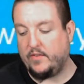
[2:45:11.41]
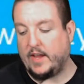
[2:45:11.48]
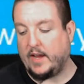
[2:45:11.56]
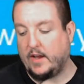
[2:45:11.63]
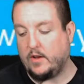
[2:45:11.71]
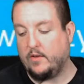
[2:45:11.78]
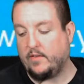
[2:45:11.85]
They
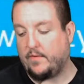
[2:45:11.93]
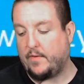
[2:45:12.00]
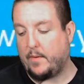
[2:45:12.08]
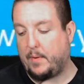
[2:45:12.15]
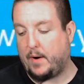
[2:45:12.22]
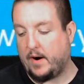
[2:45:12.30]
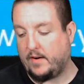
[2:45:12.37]
can use it for
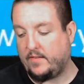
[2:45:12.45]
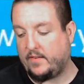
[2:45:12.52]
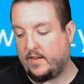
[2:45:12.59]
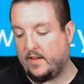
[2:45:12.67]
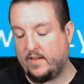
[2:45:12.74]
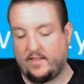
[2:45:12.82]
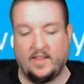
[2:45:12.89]
parts
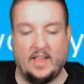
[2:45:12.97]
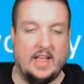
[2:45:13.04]
because